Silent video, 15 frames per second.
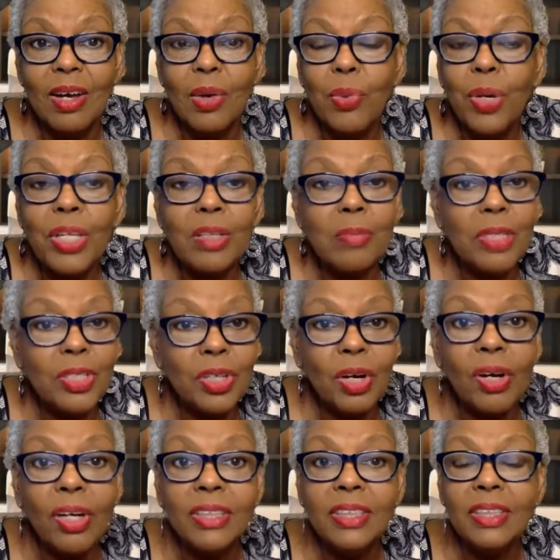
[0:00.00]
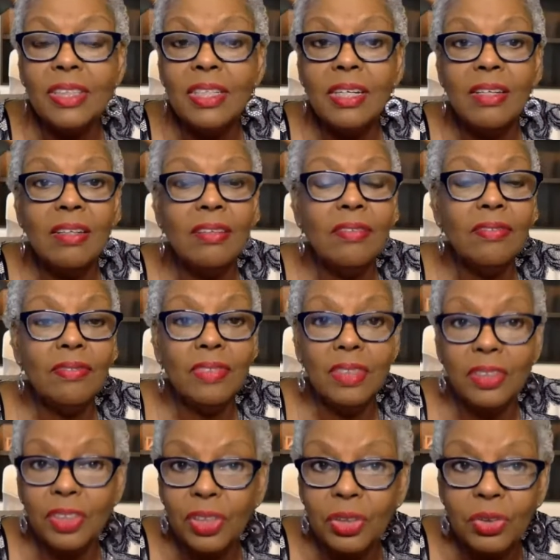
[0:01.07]
where the majority of
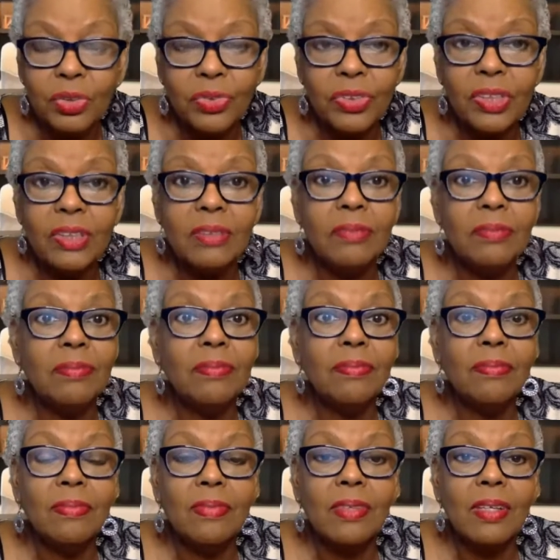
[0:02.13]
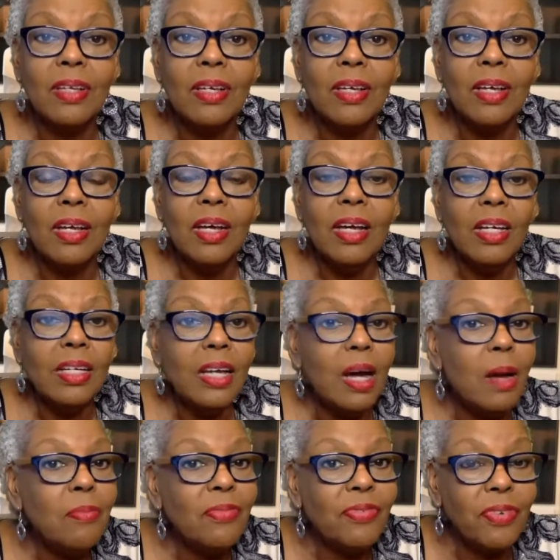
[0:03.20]
the children
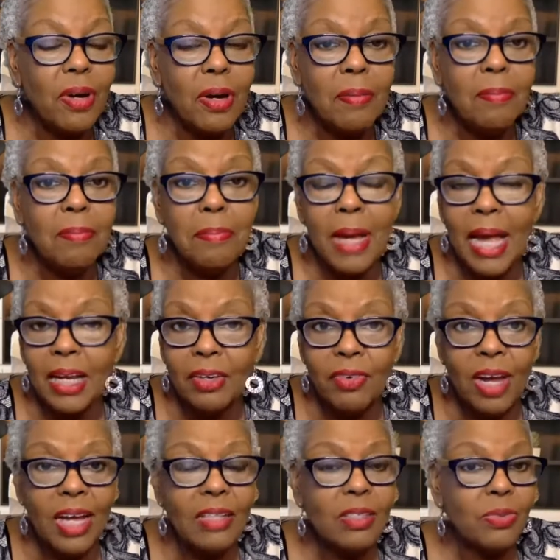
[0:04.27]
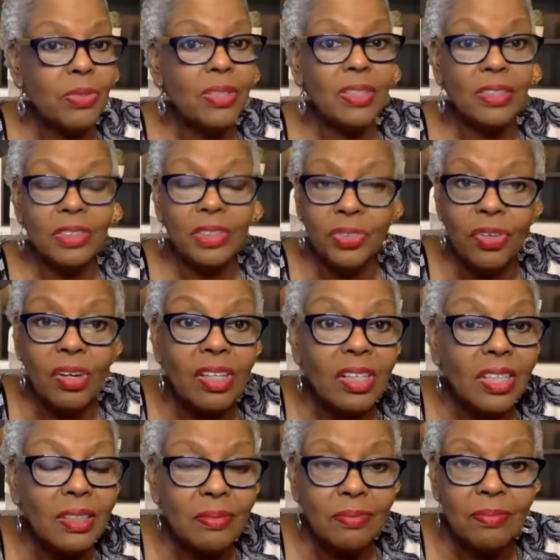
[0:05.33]
come from backgrounds where they're
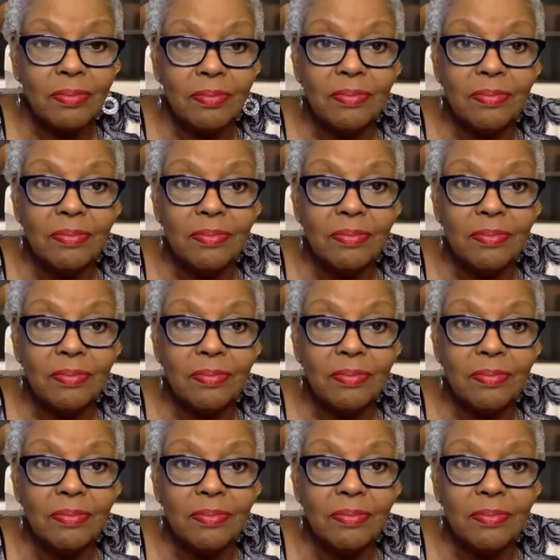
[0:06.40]
struggling?